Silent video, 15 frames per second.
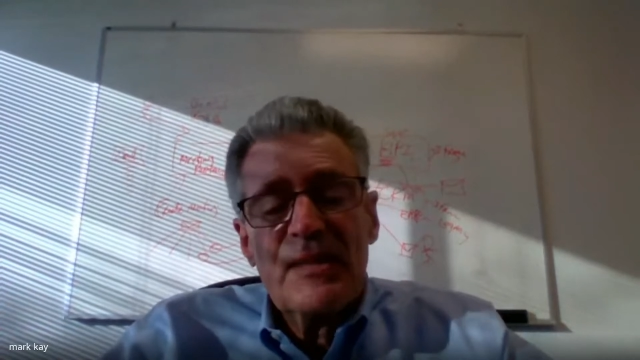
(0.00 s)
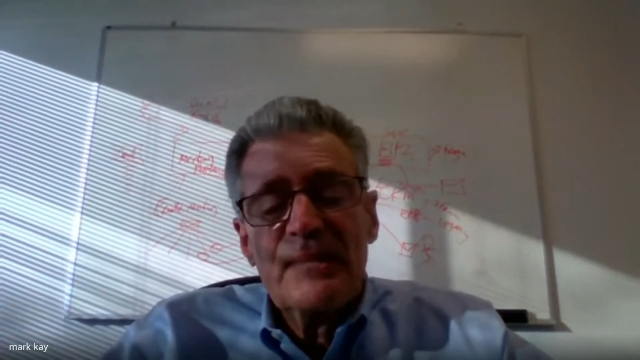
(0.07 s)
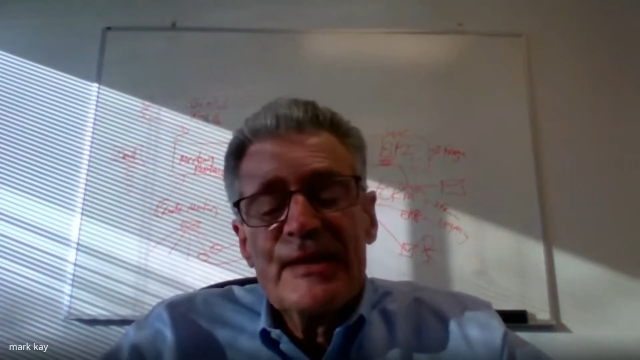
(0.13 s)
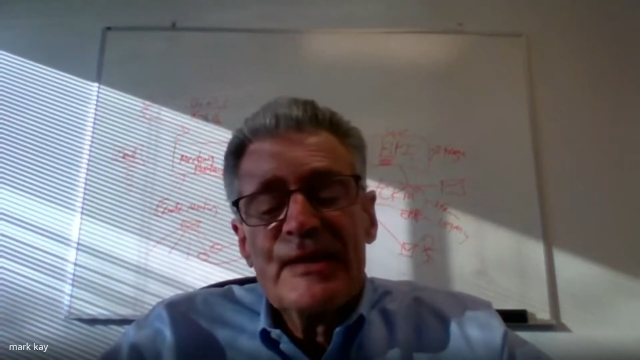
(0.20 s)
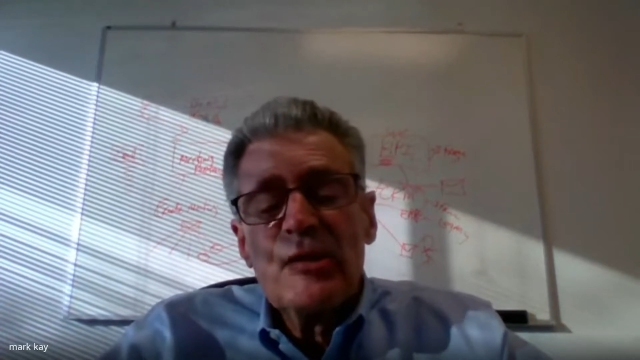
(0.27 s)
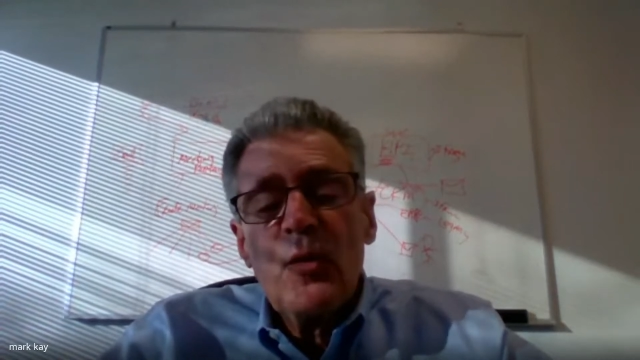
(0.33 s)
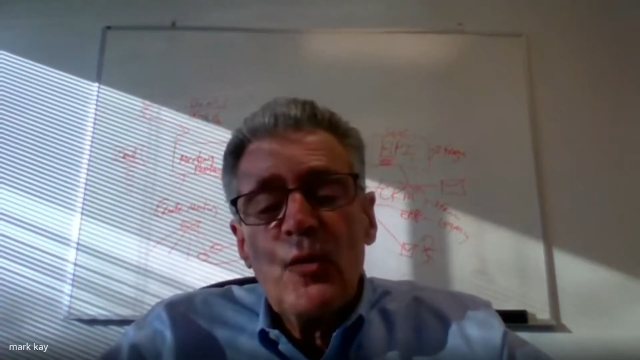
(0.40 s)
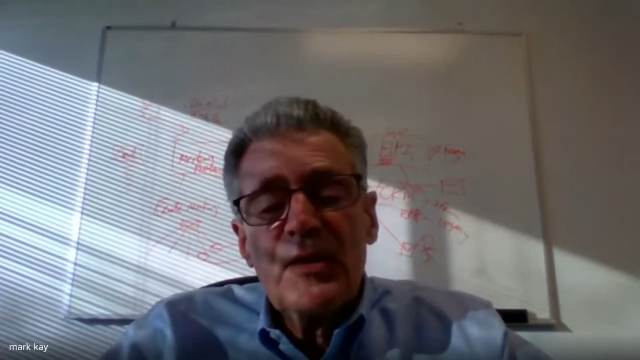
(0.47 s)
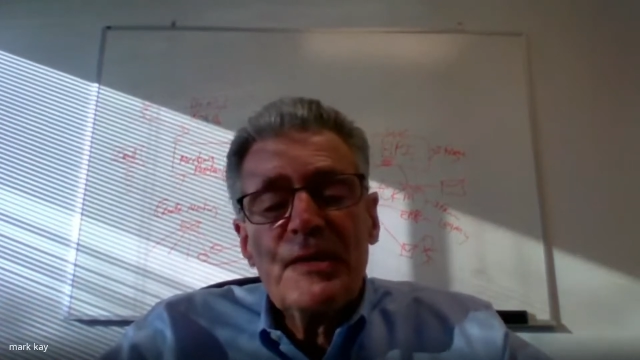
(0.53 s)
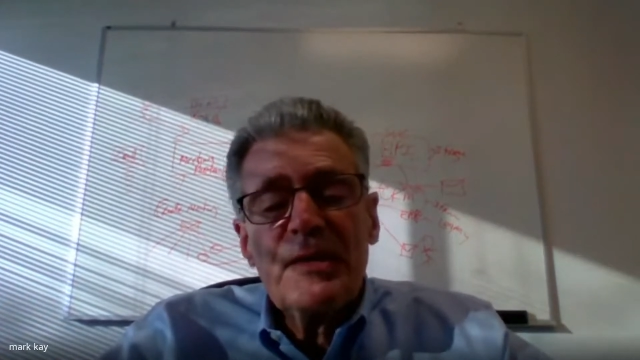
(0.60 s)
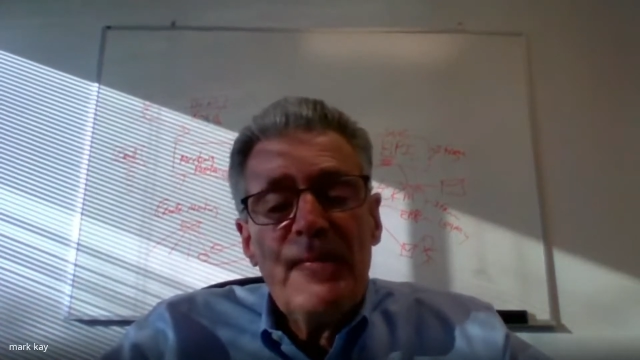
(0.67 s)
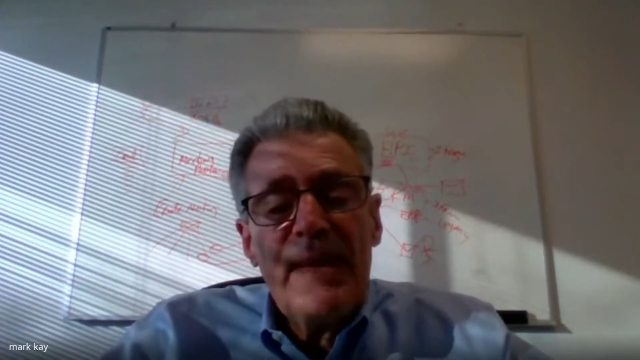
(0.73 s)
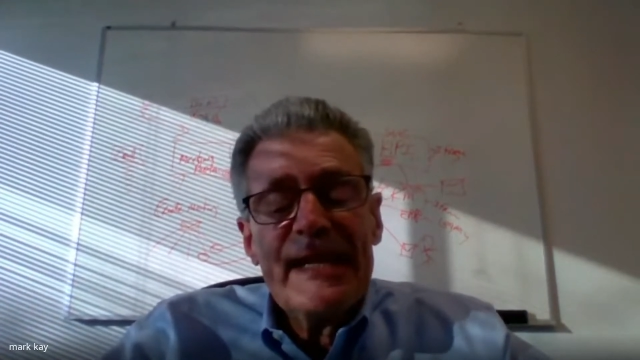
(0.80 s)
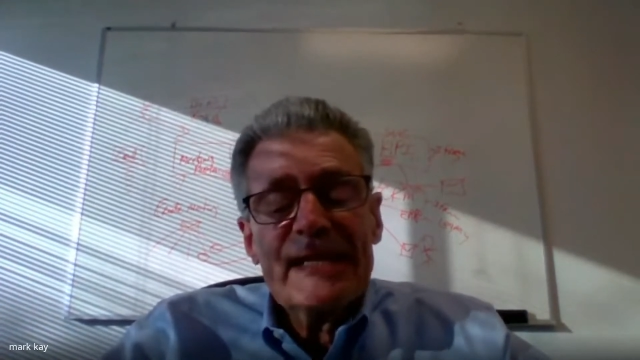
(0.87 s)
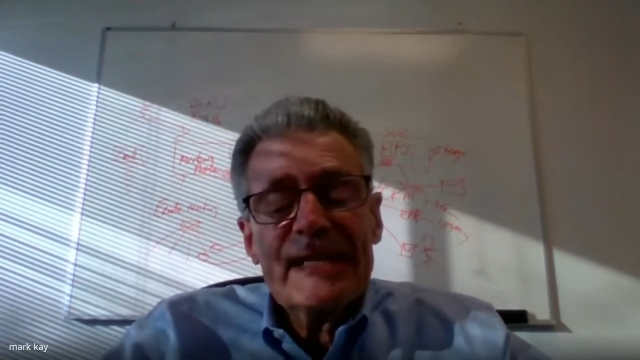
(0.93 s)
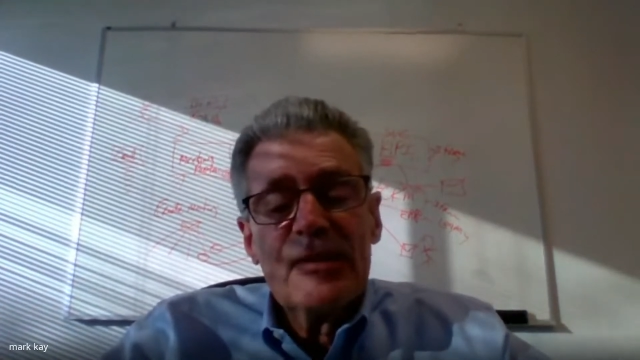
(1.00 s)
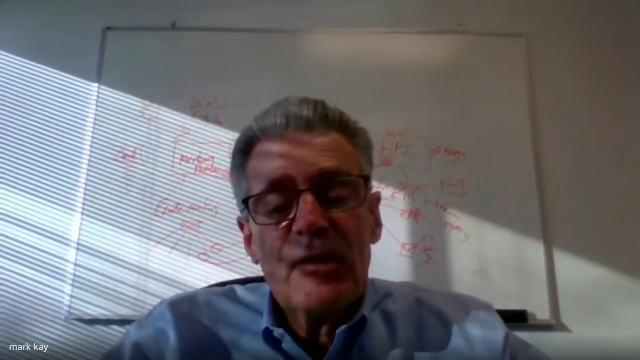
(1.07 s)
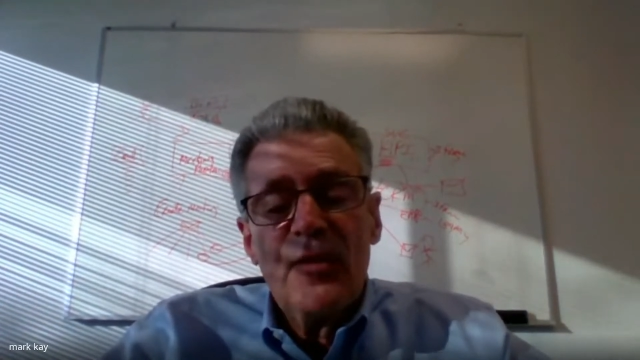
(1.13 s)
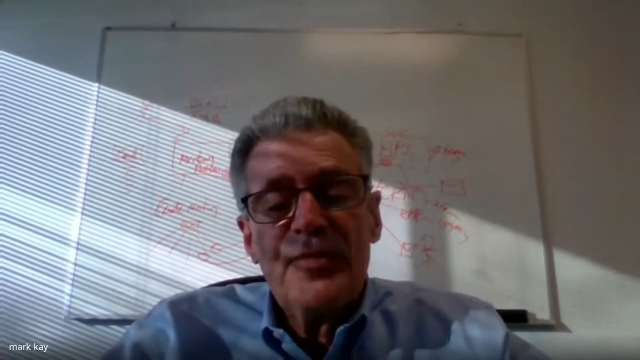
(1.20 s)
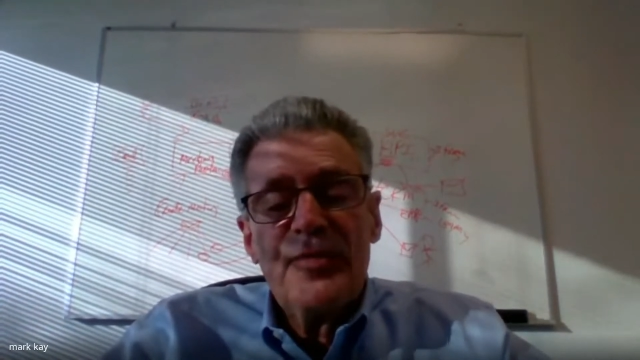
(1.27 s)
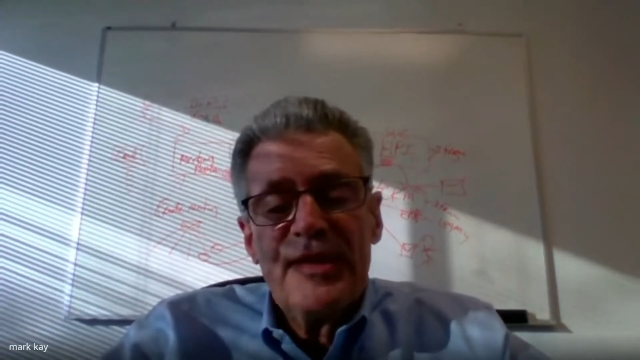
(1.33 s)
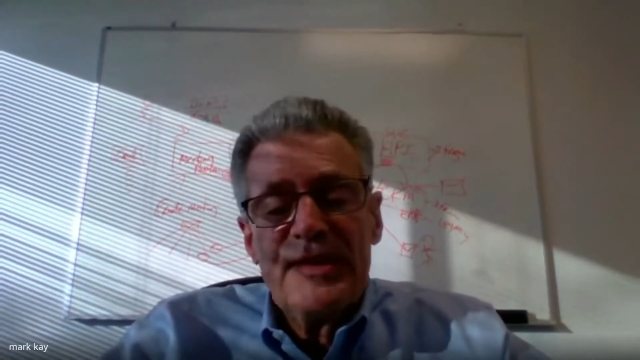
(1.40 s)
It automatically
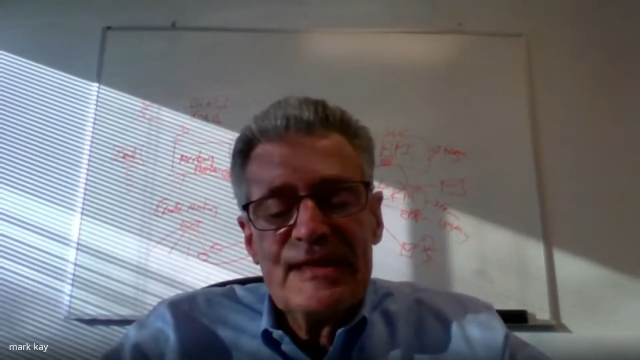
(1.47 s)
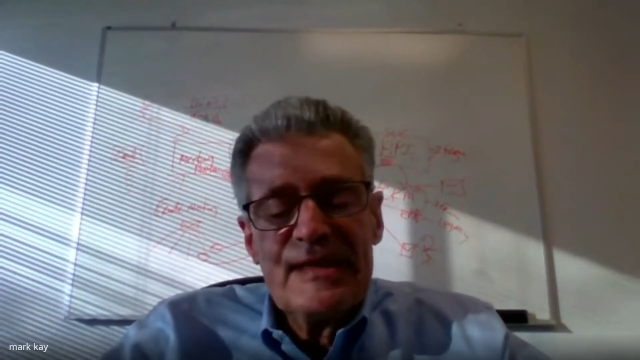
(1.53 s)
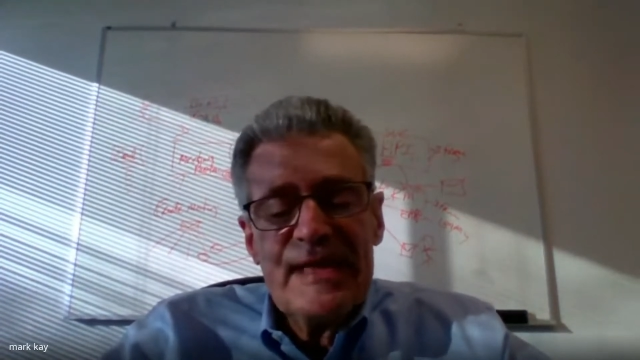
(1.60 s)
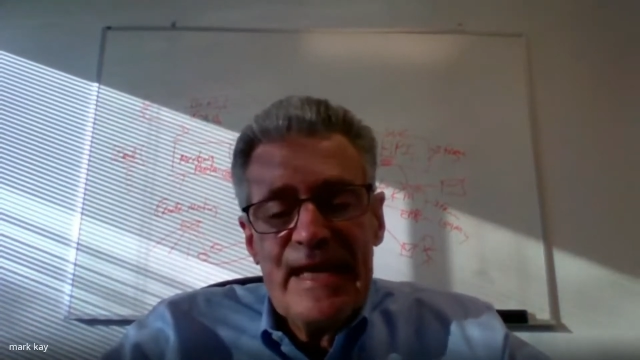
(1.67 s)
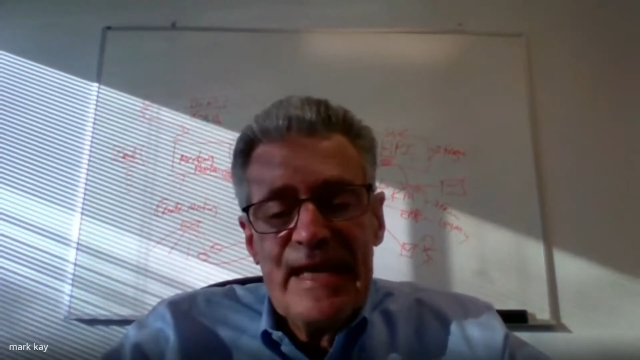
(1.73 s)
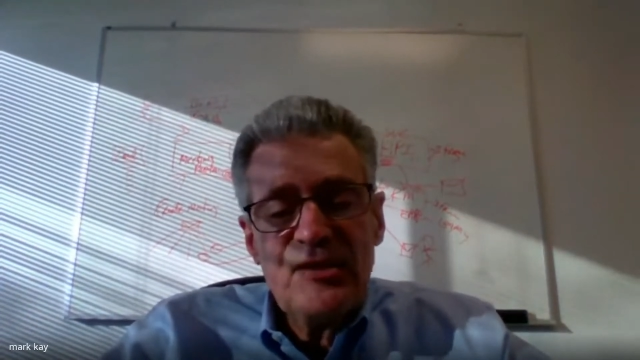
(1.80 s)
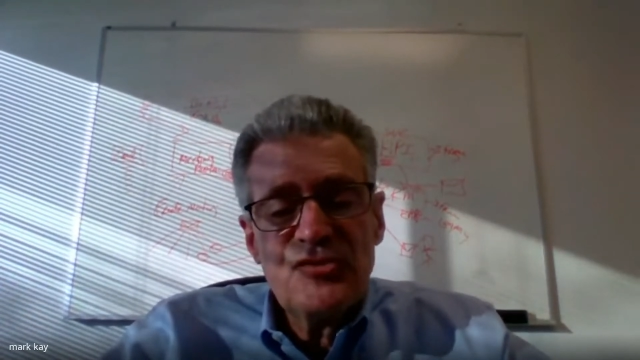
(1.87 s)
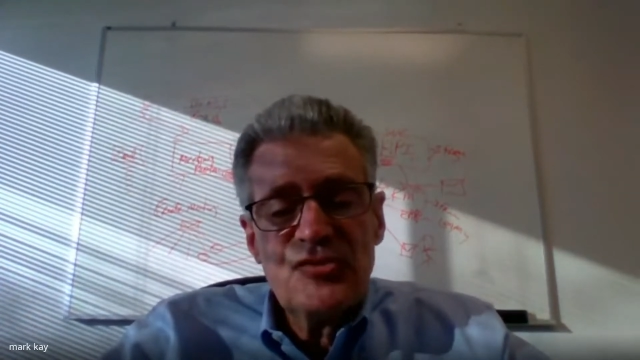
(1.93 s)
authenticates